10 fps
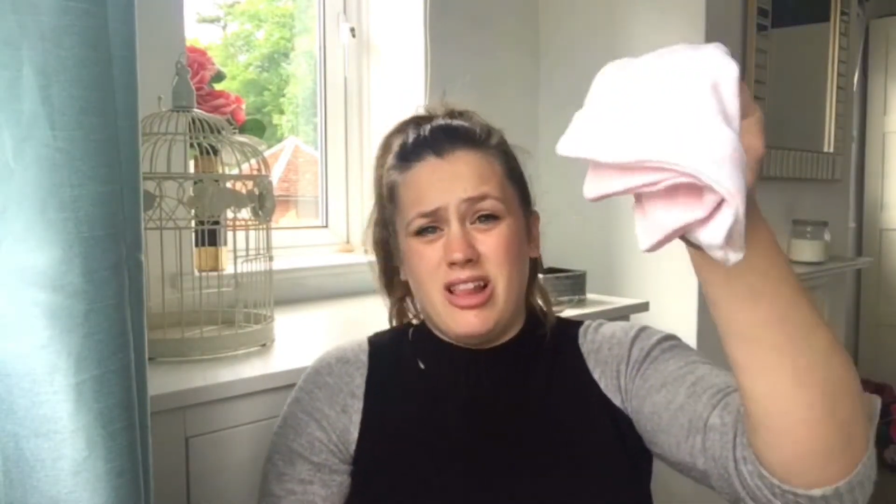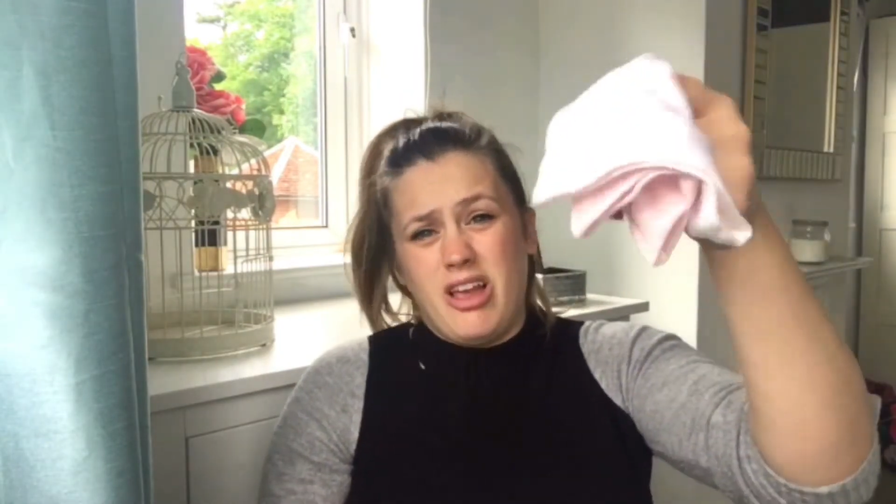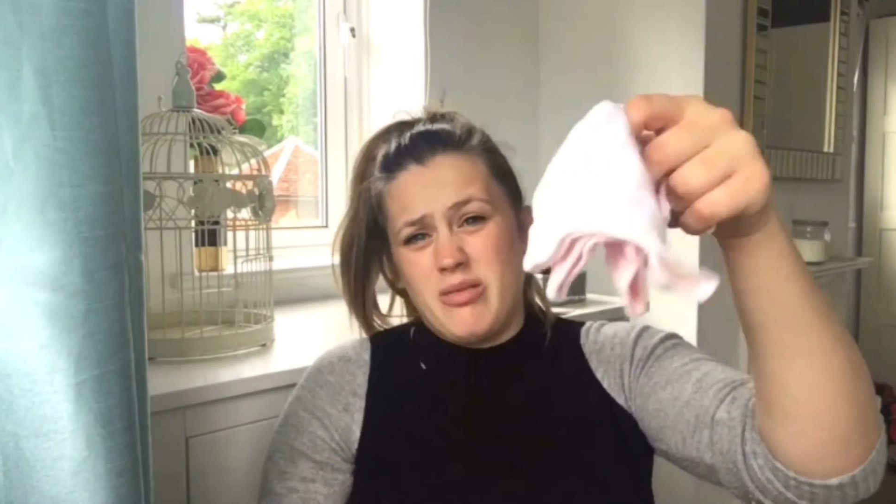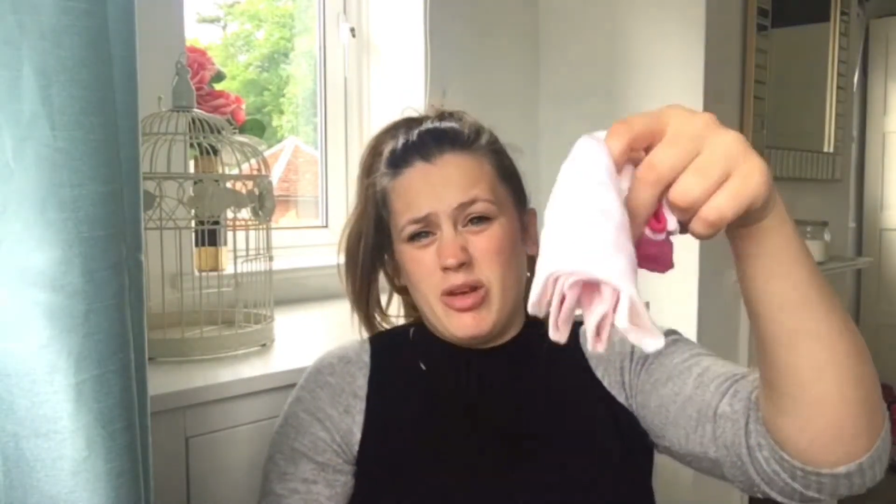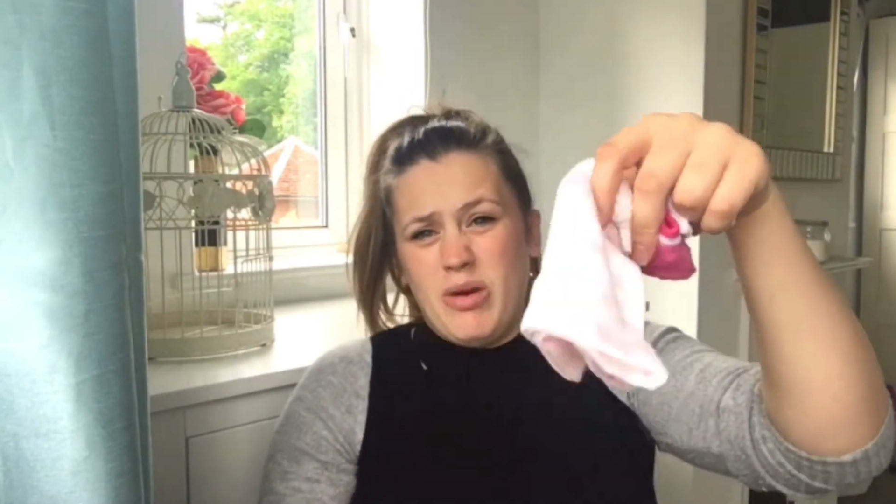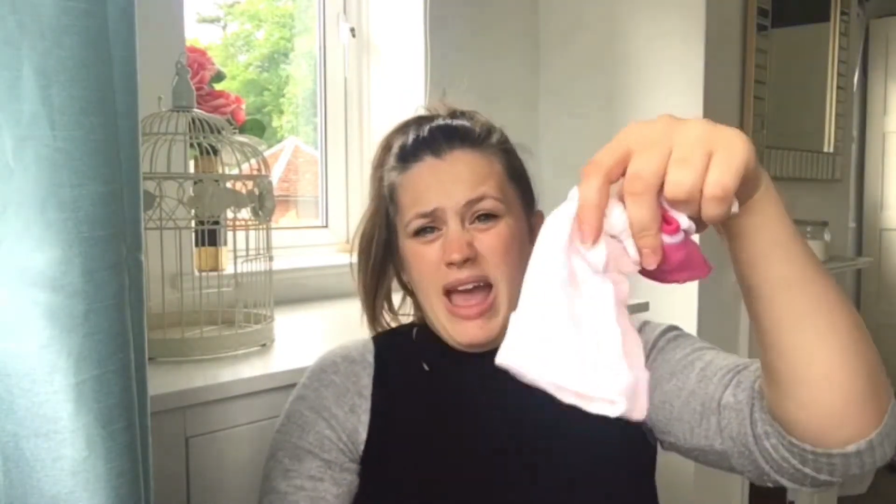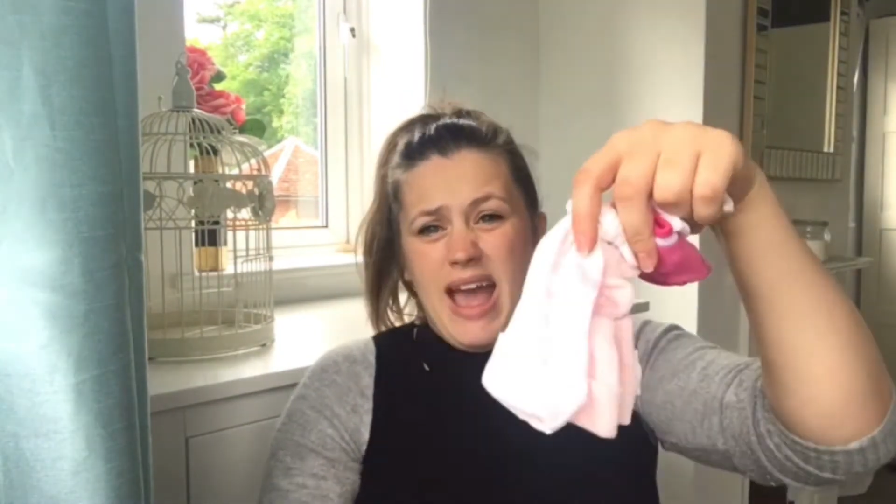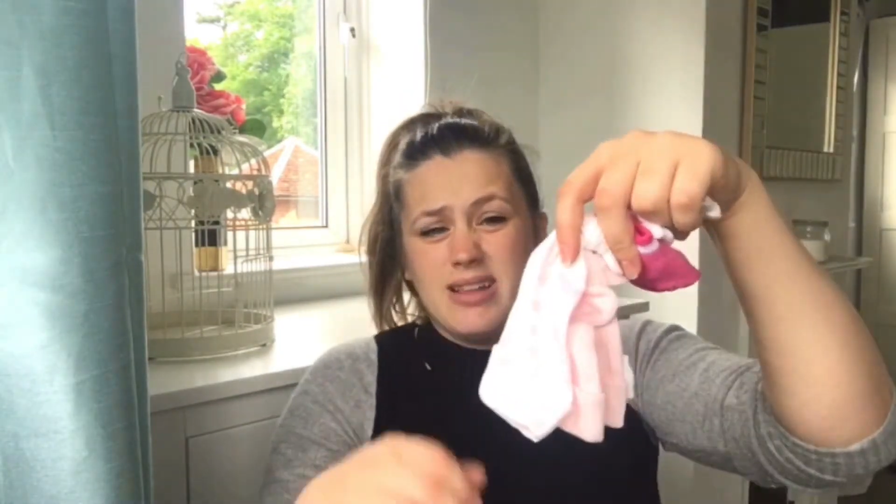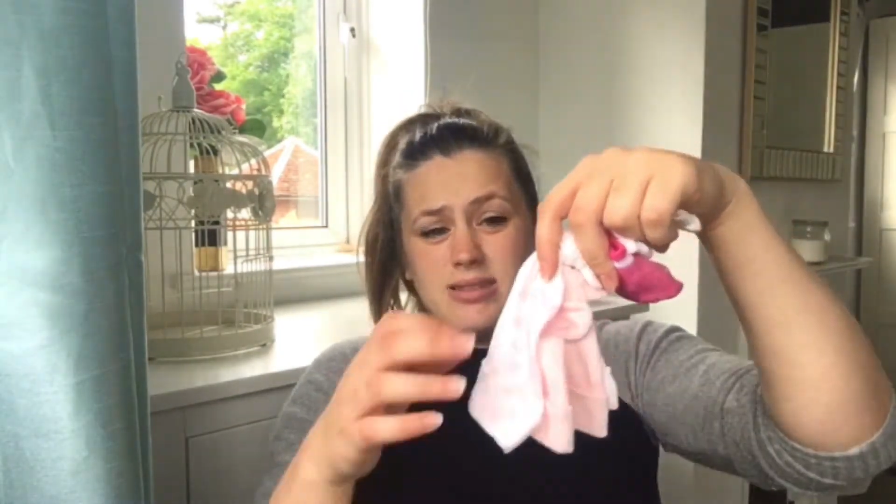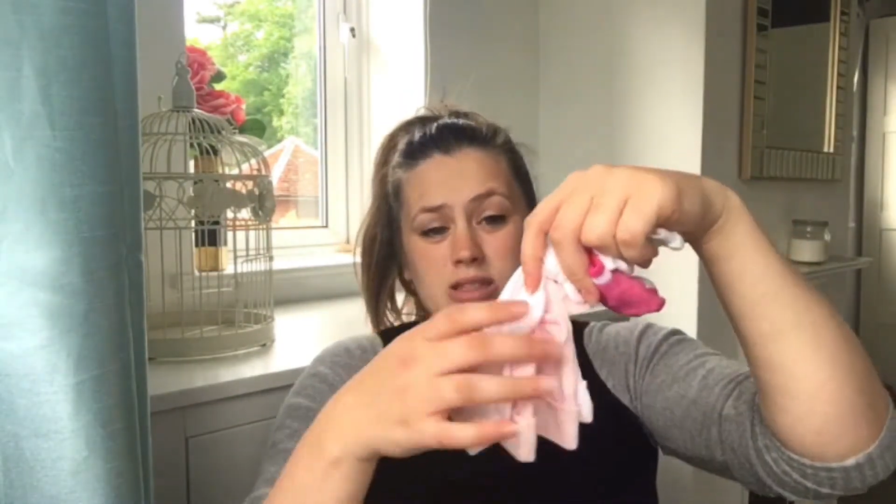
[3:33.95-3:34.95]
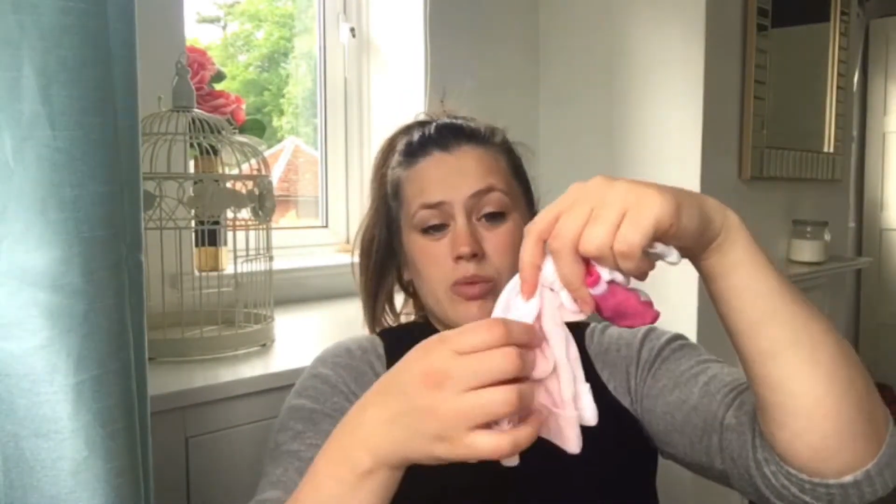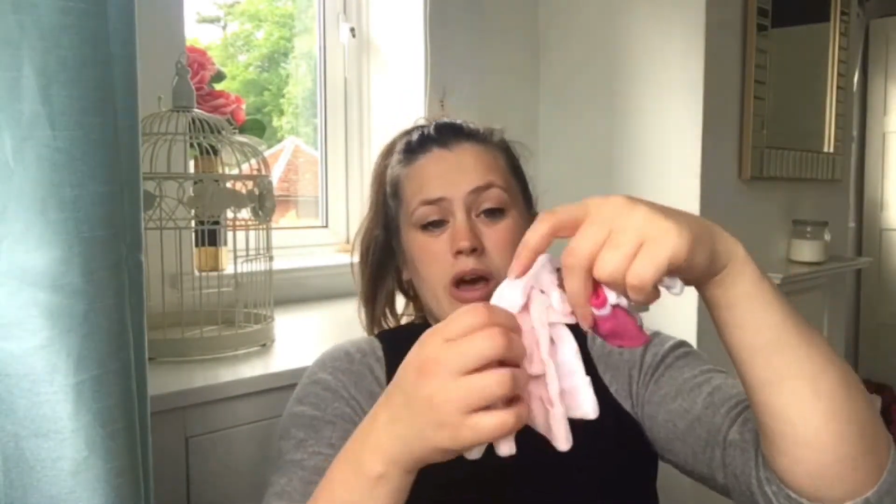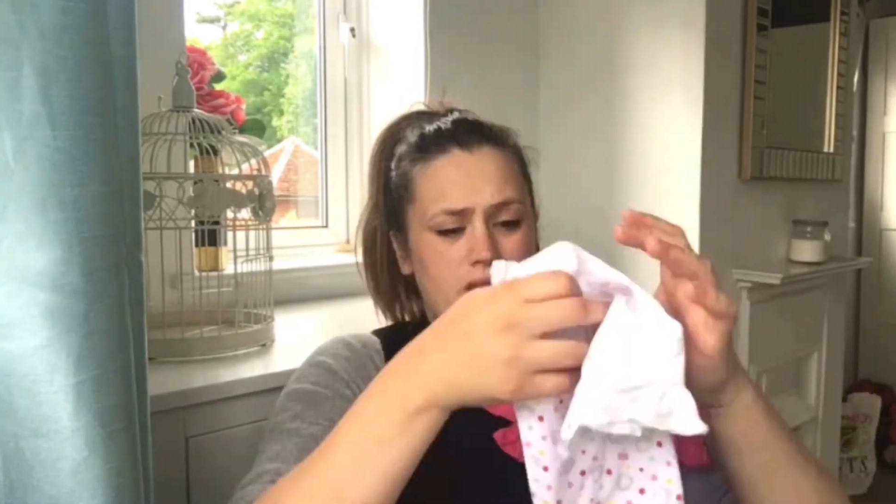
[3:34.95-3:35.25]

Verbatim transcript: like little hats as well.